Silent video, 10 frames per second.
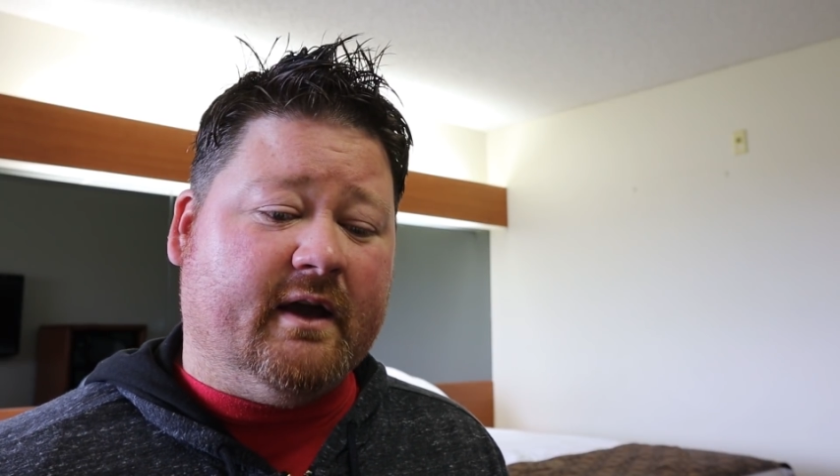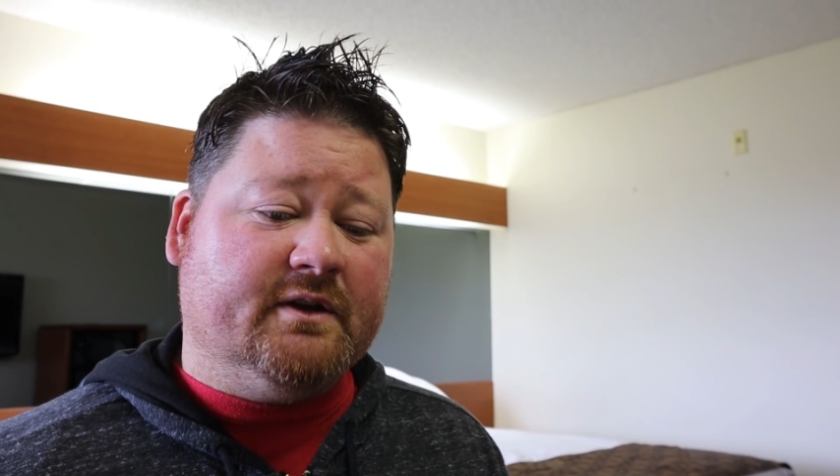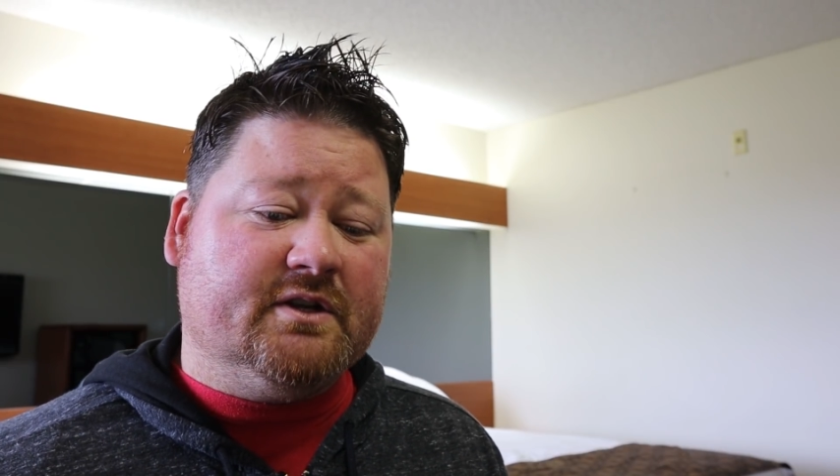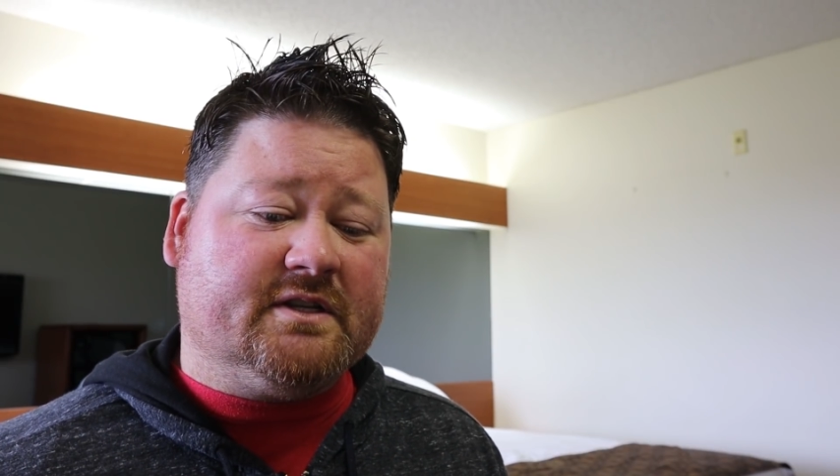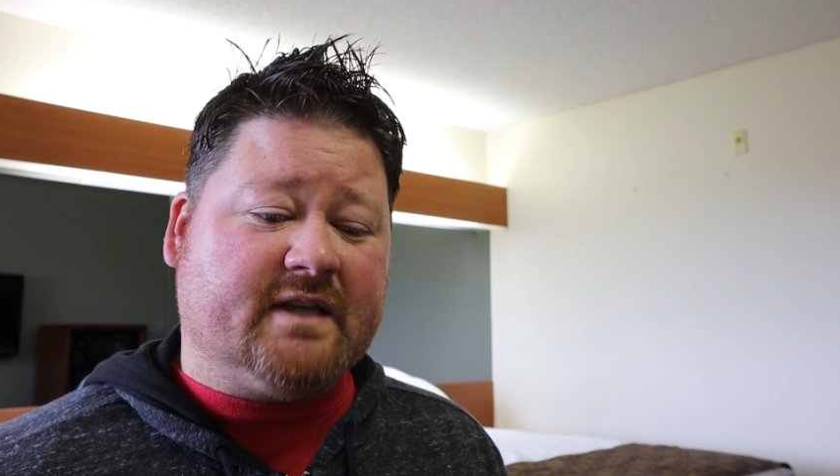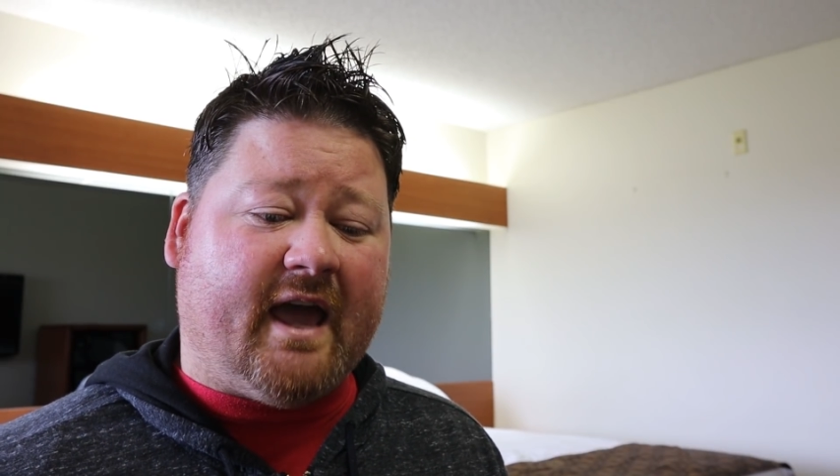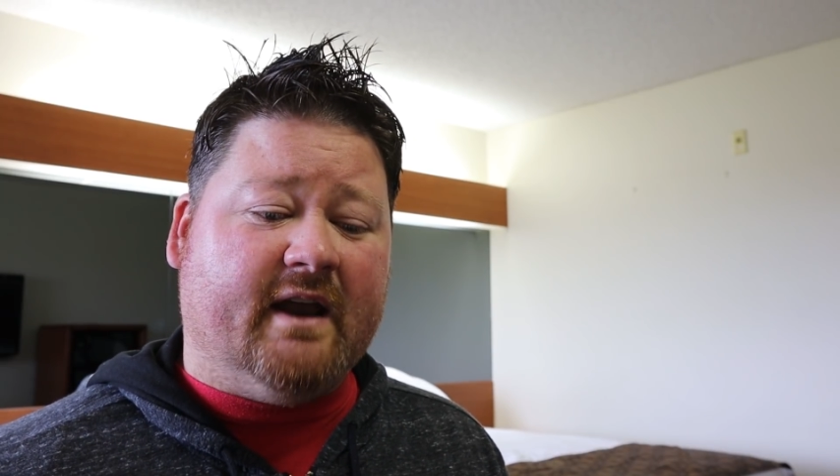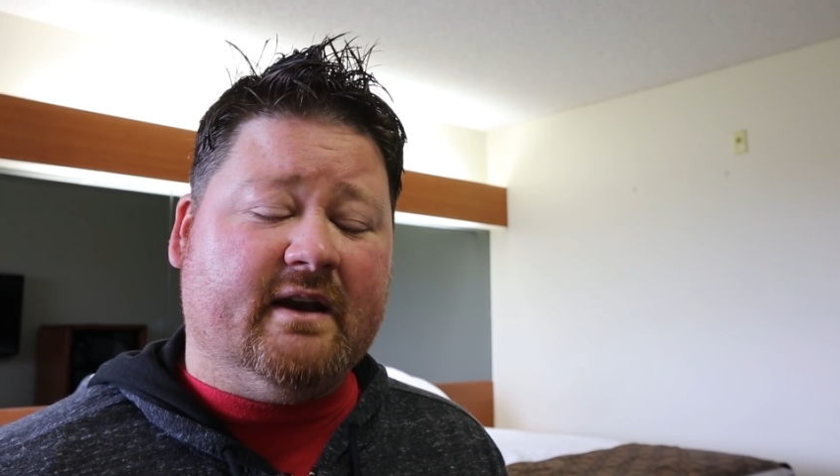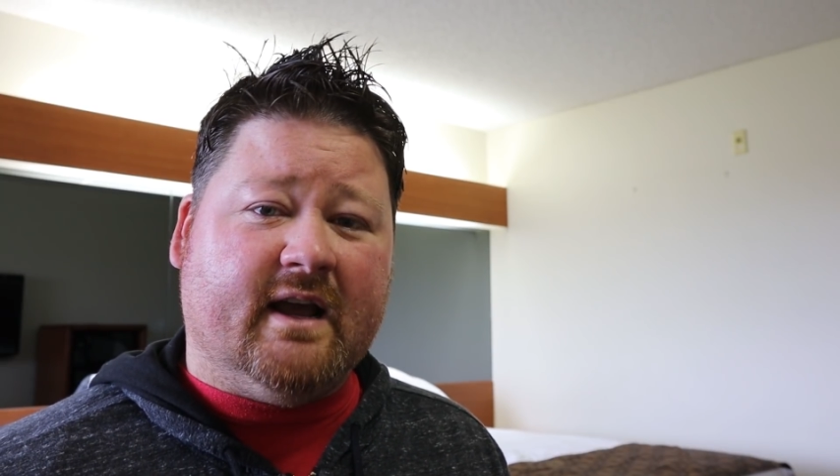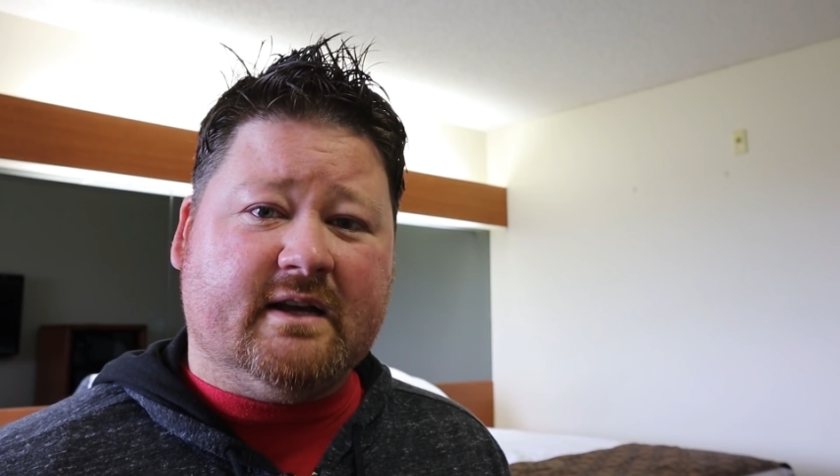I just
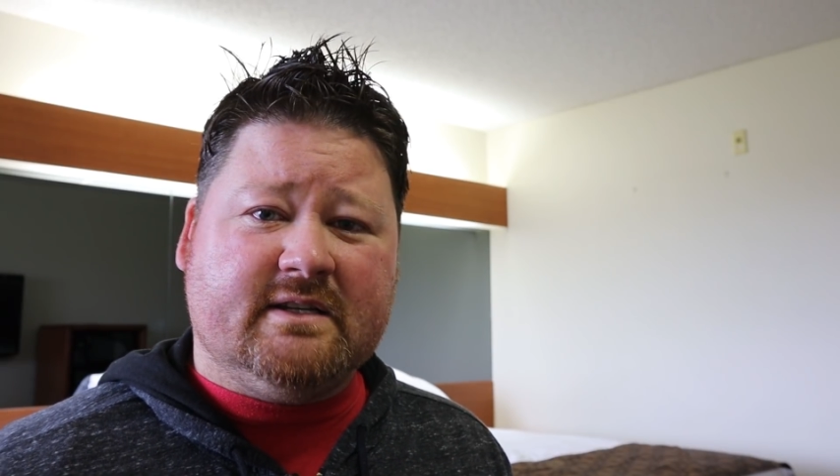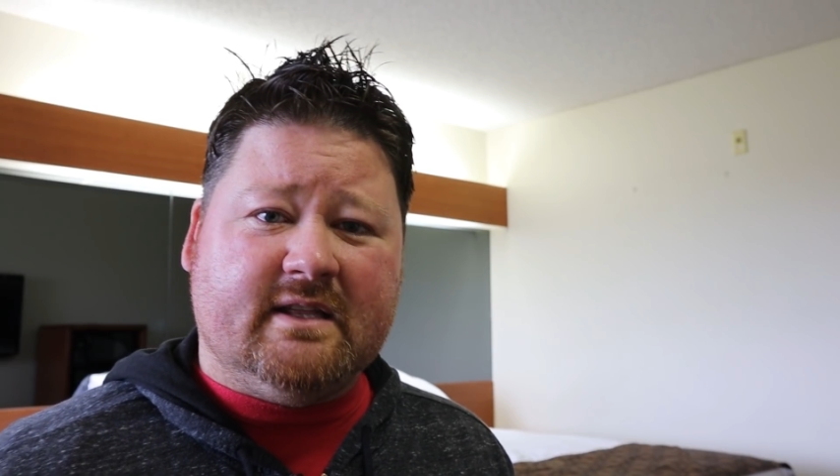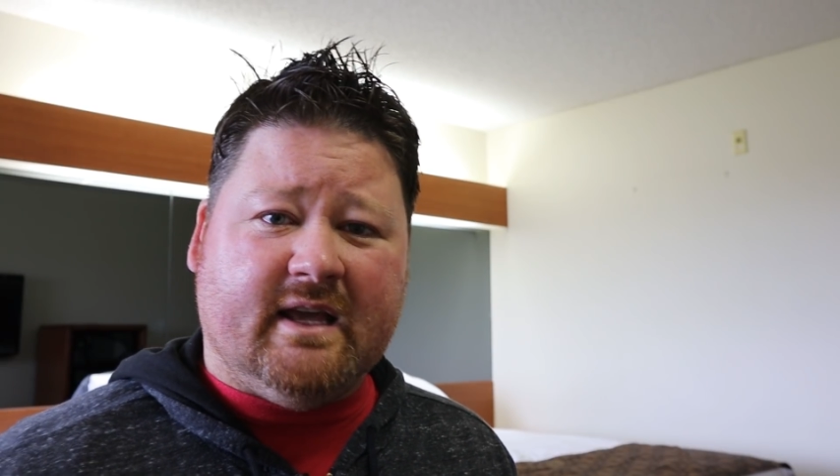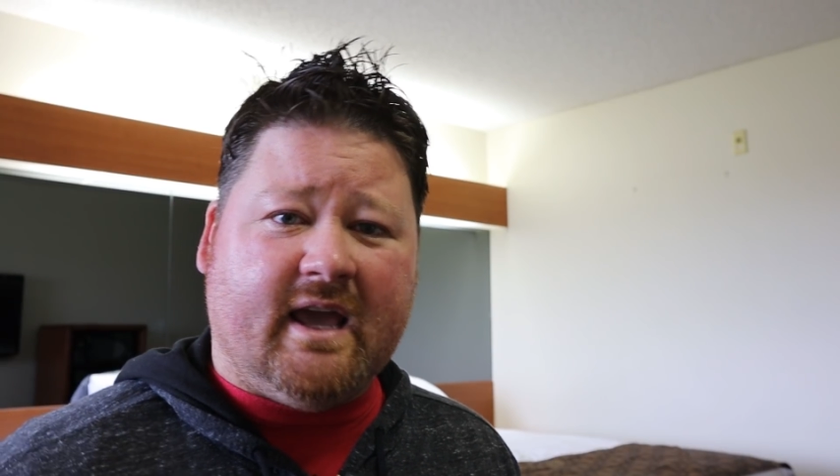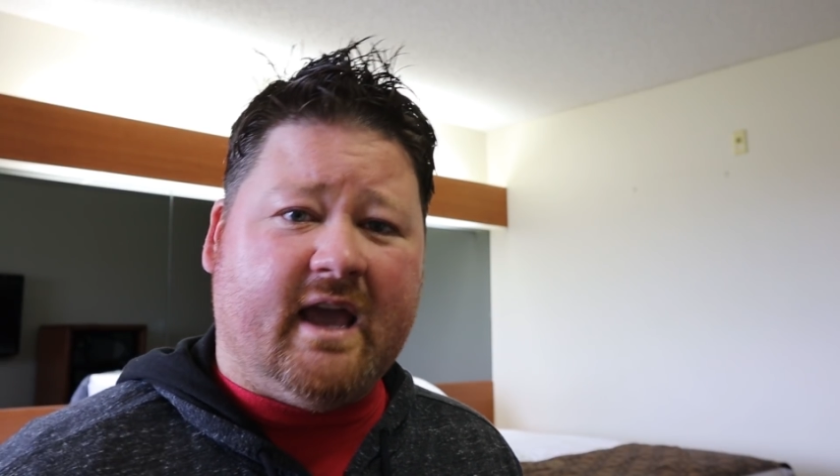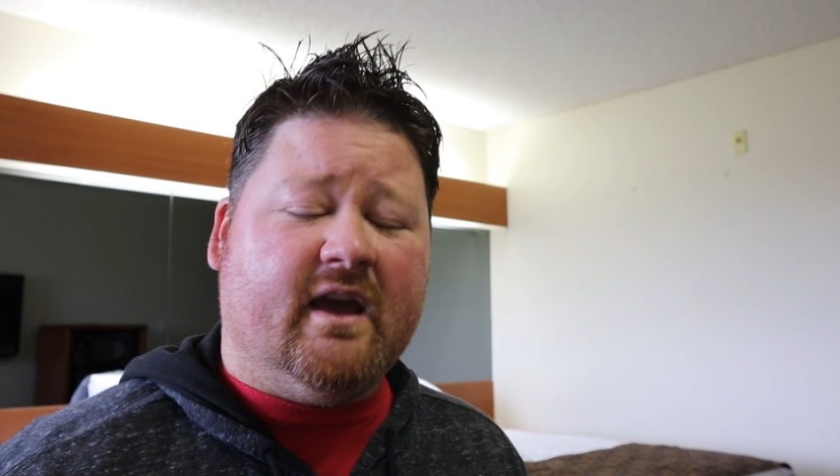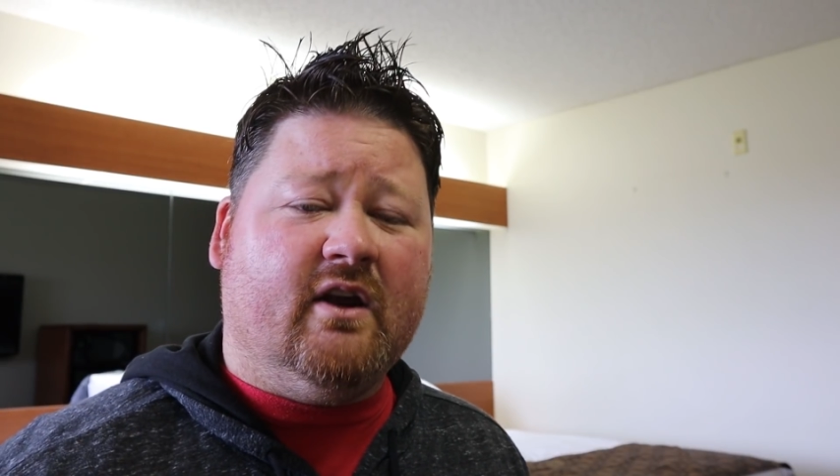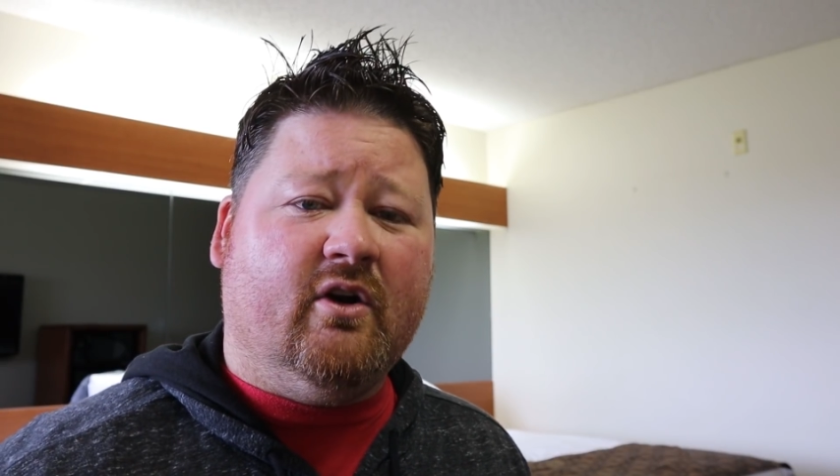sat next to the gate and